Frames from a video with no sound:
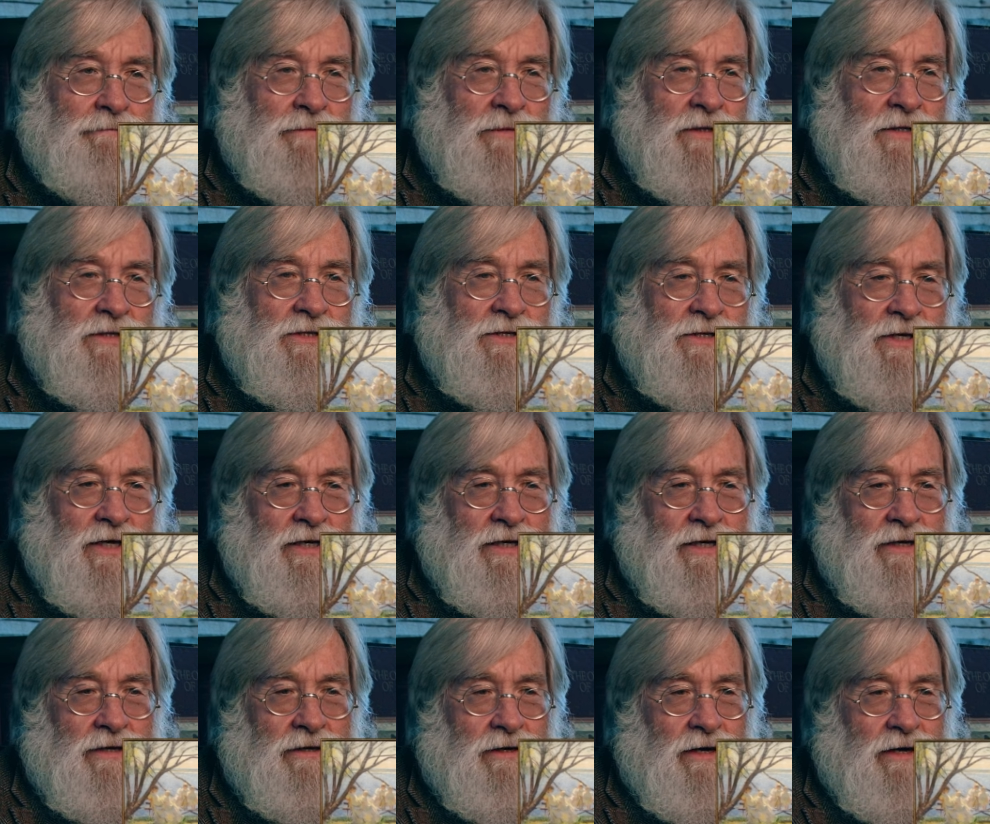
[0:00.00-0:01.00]
This is
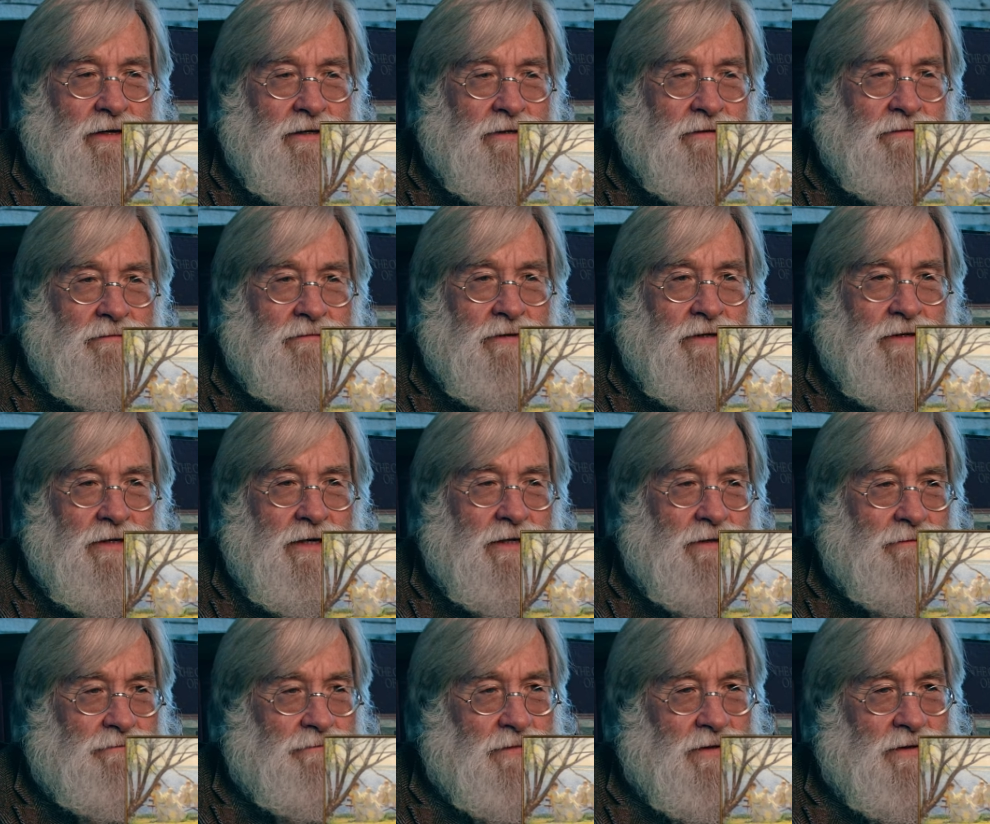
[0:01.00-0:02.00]
a, a
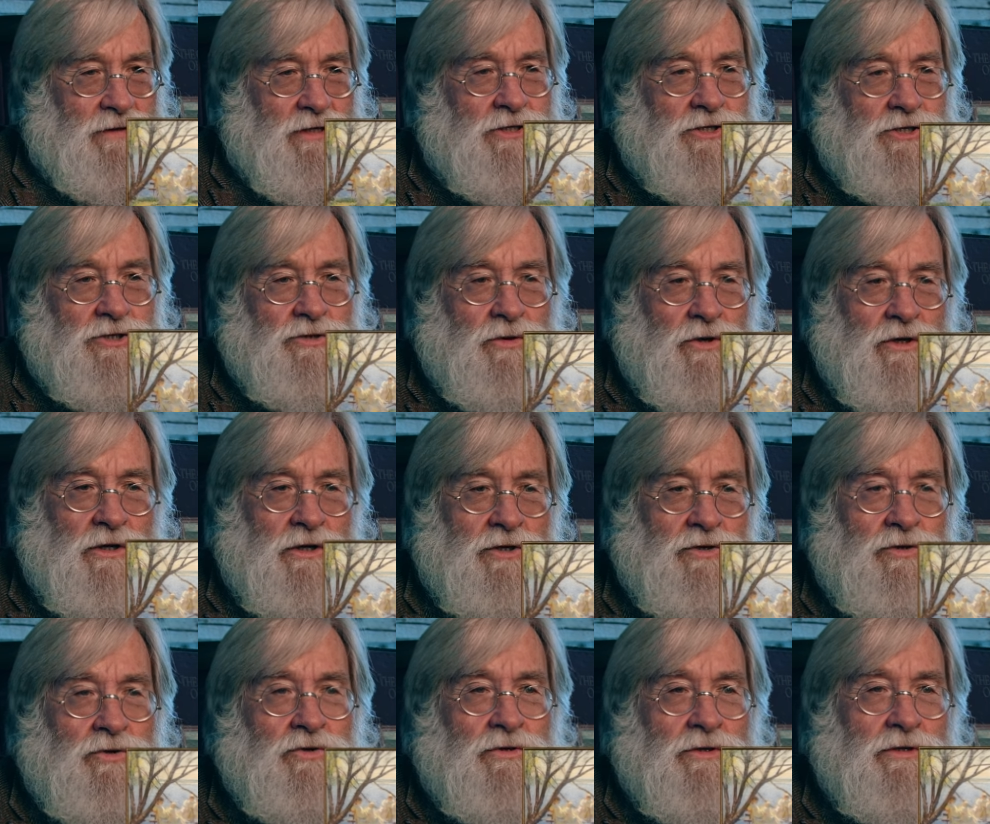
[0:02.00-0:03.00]
uh, these two are
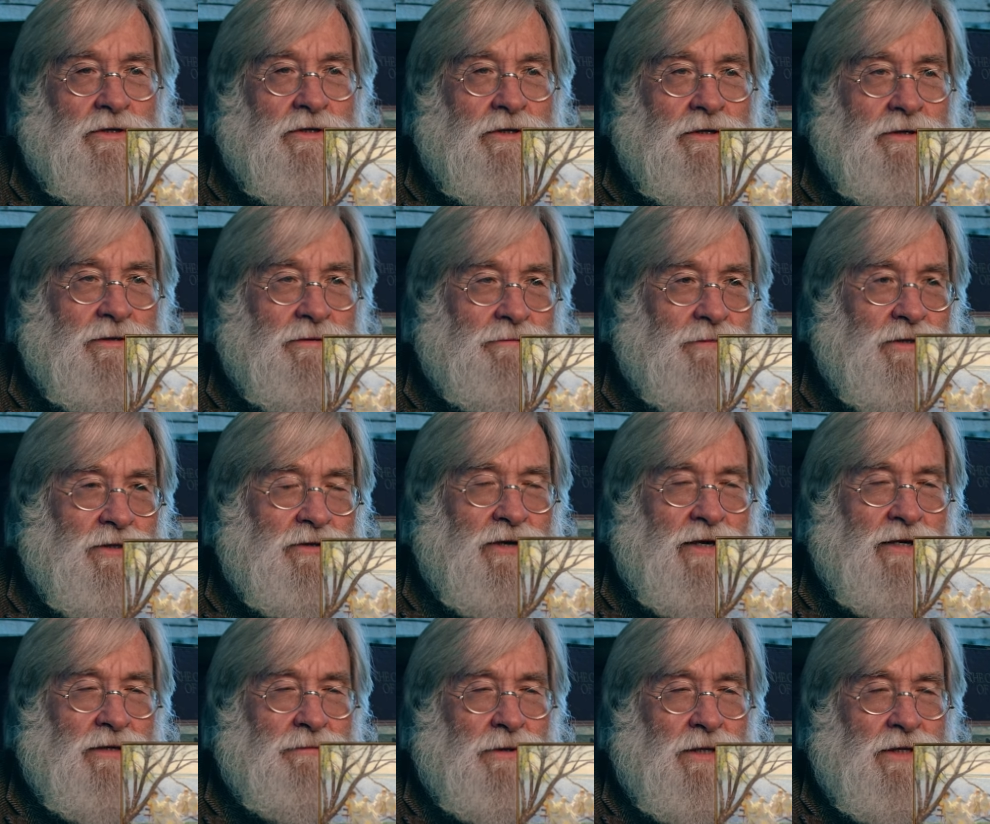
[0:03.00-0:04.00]
cooler, but,
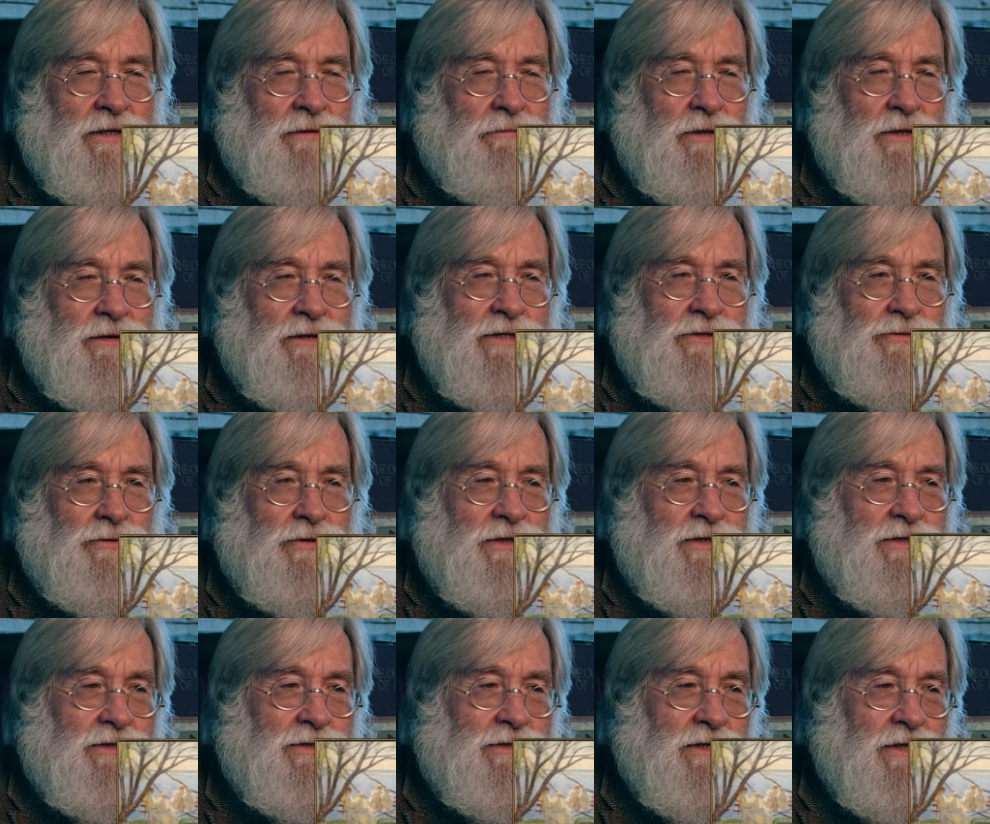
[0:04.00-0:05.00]
but, but this one
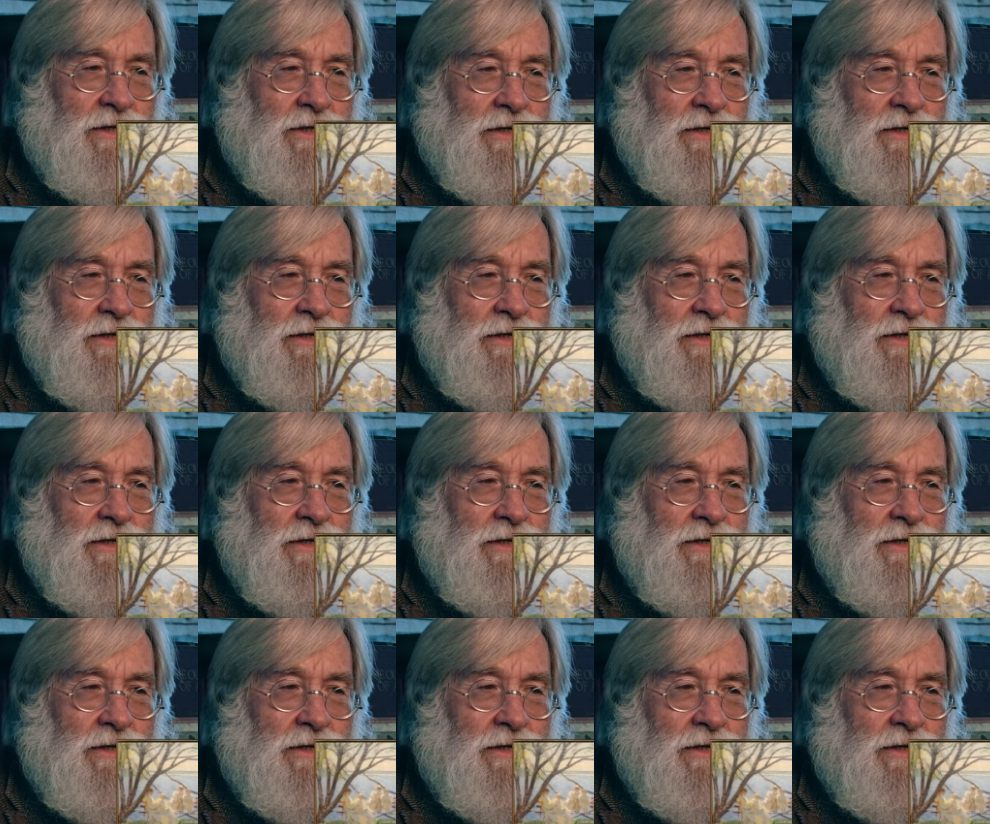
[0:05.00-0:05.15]
is,